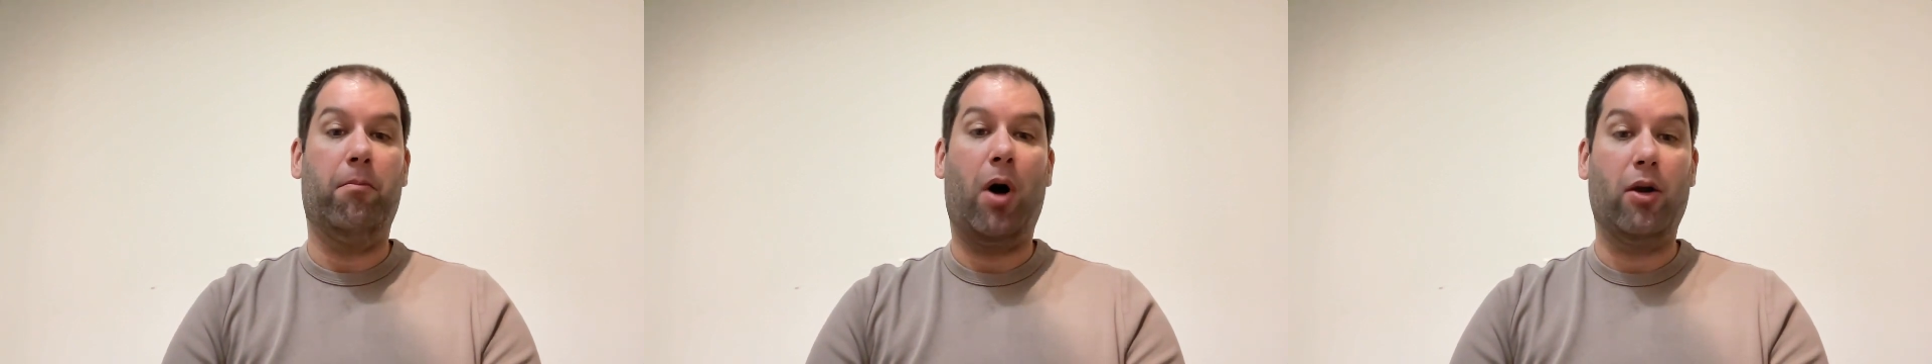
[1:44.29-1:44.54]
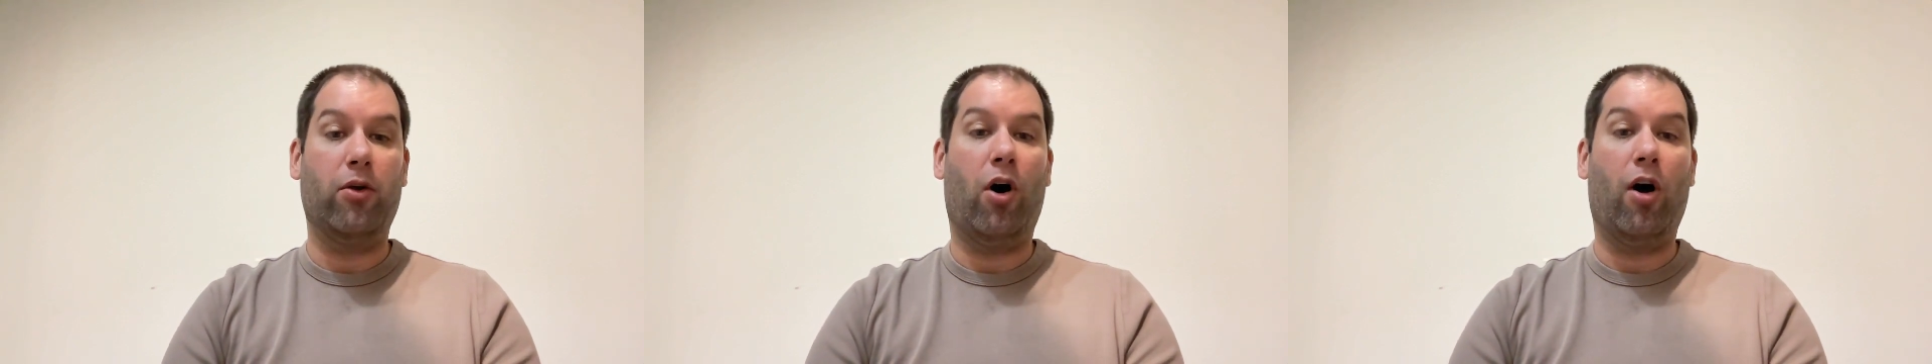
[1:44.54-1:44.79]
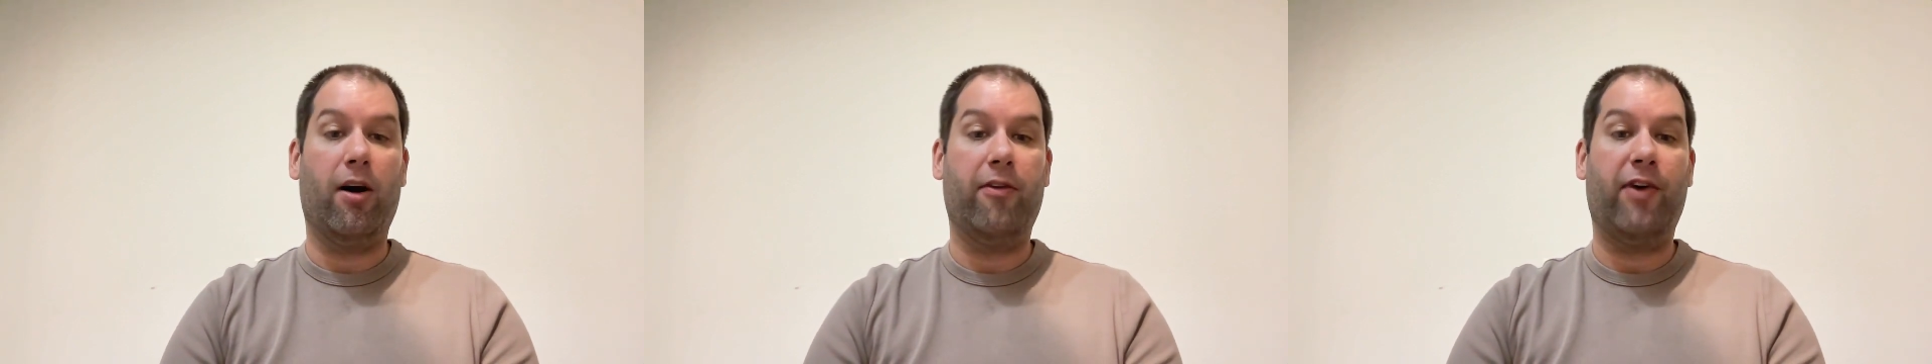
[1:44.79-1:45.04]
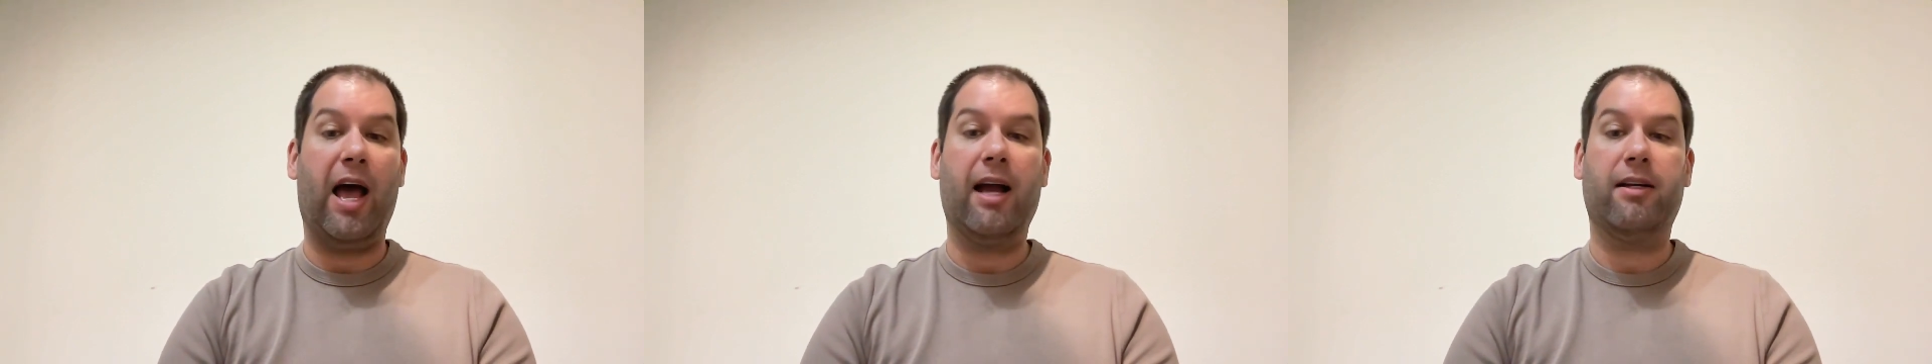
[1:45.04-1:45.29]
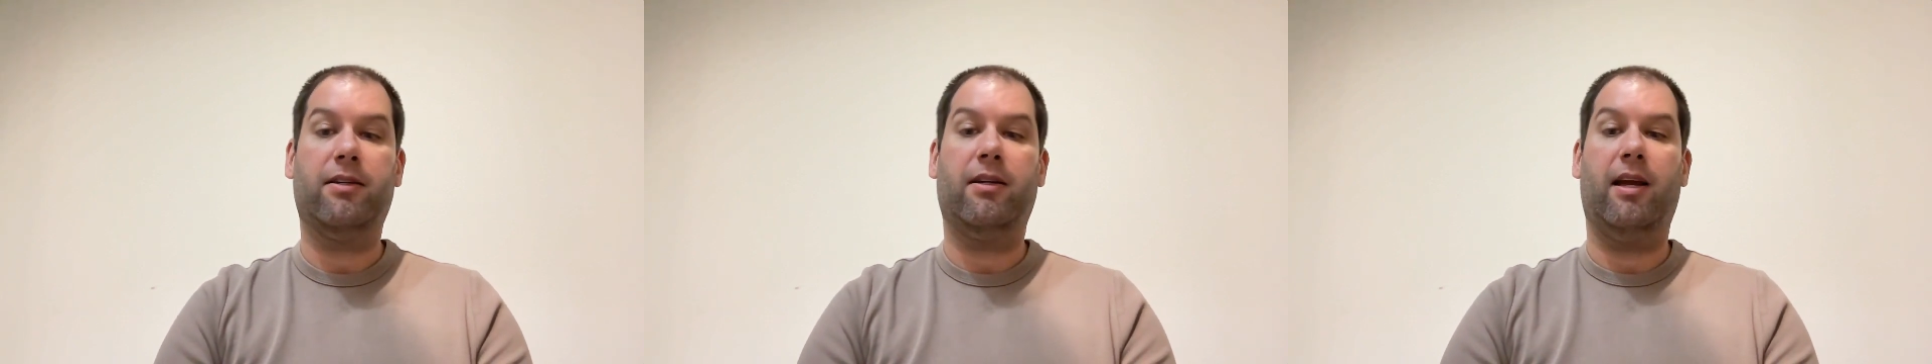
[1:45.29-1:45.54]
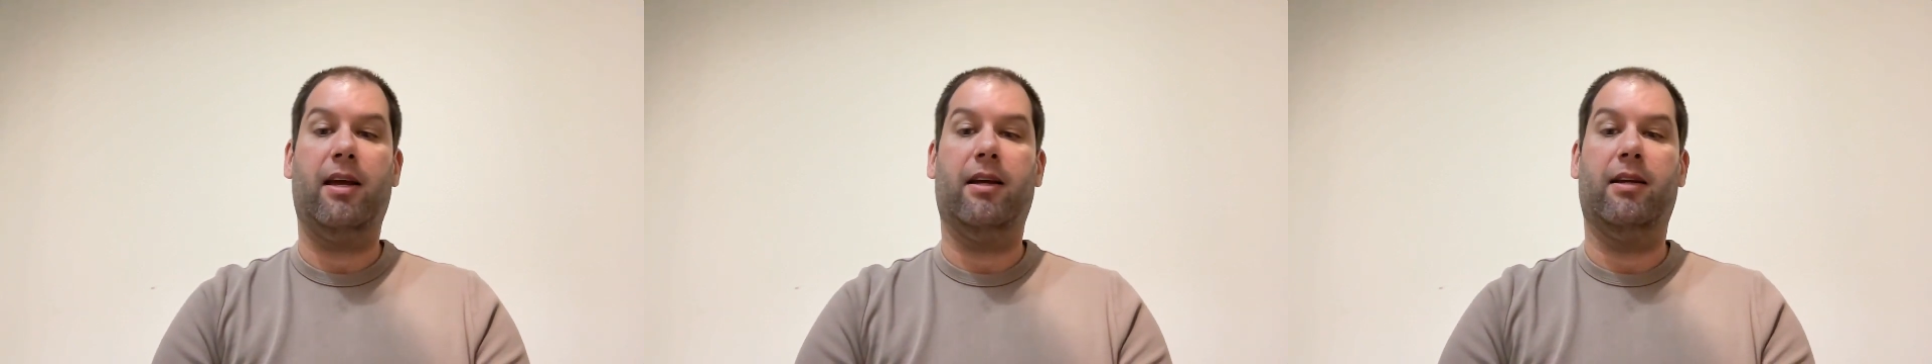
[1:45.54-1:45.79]
model artifact
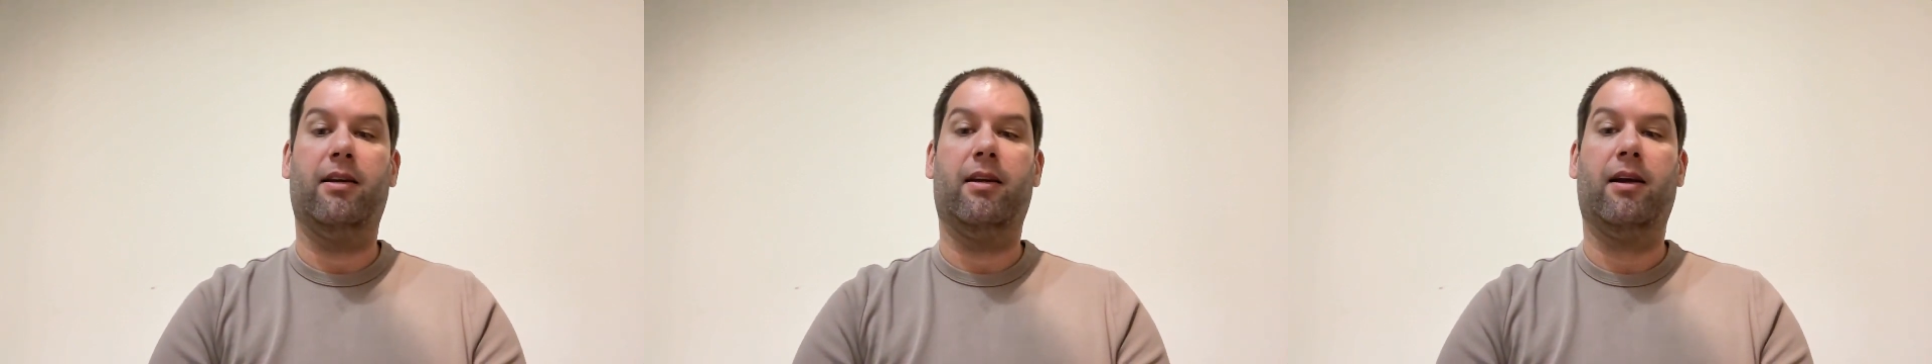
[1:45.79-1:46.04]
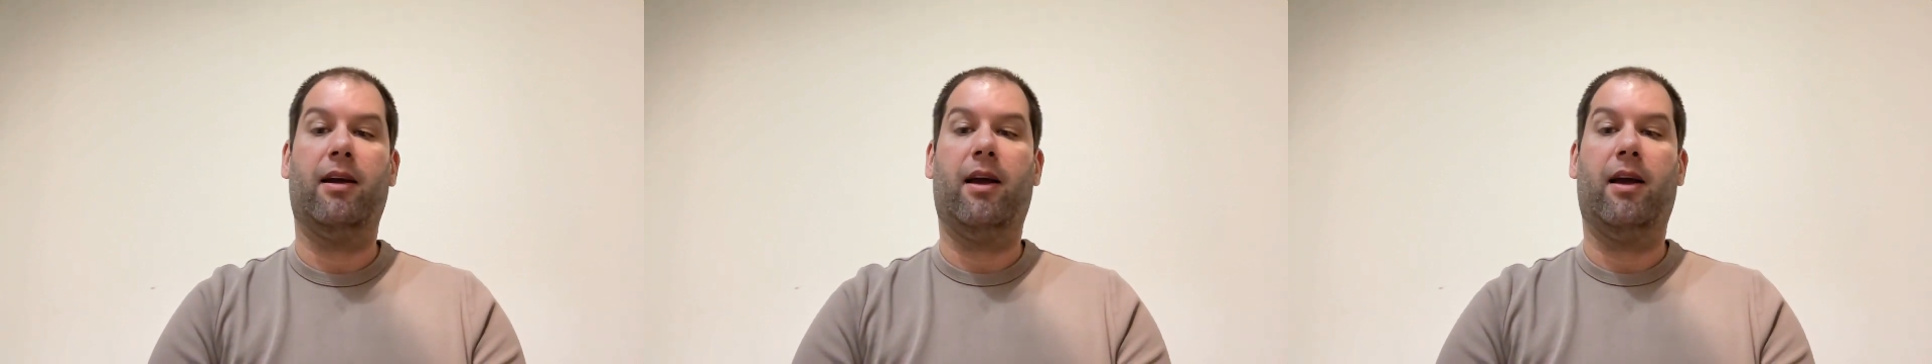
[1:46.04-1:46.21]
and